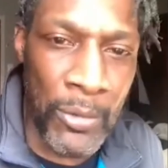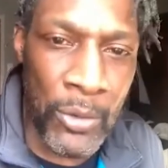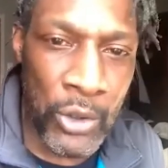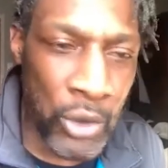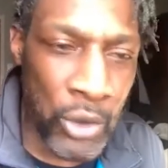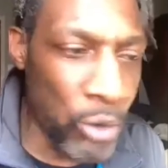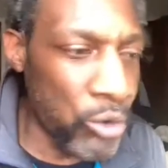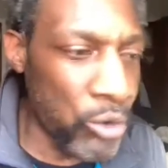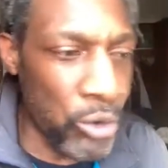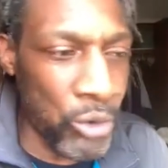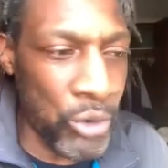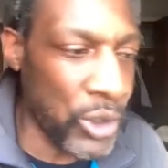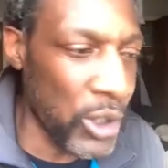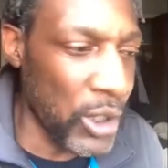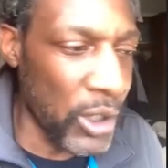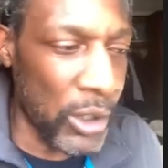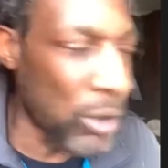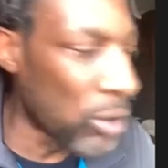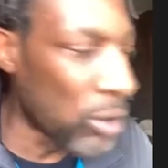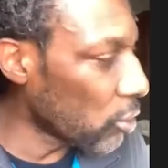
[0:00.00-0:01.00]
as soon as you
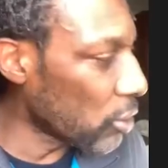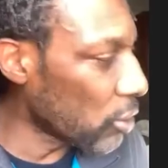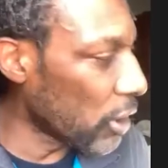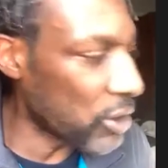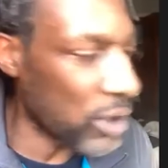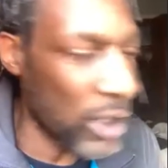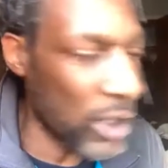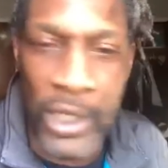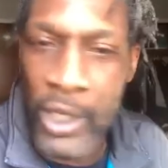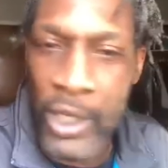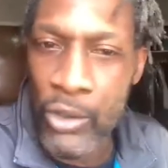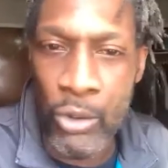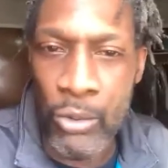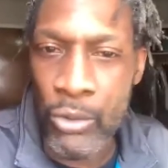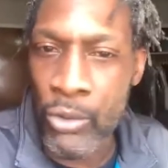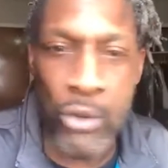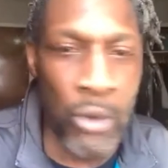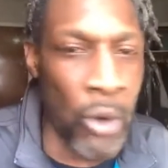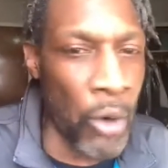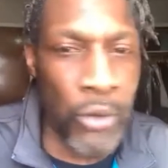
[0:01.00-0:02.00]
seen a little this, and then you,
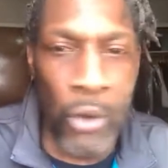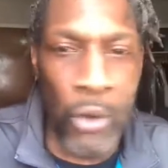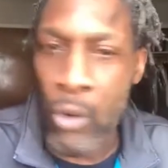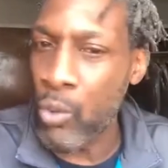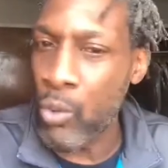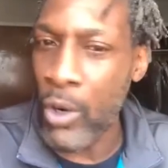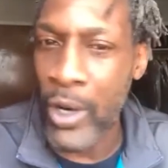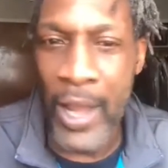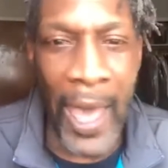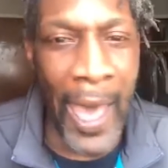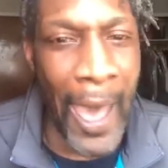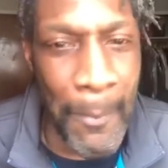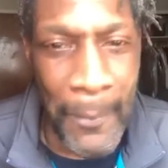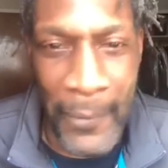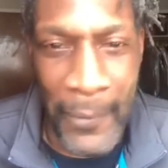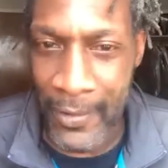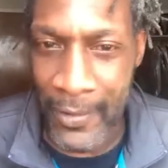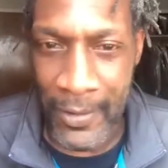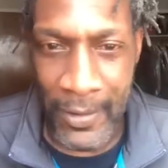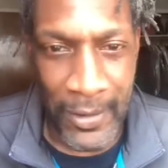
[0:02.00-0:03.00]
you don't know what happened.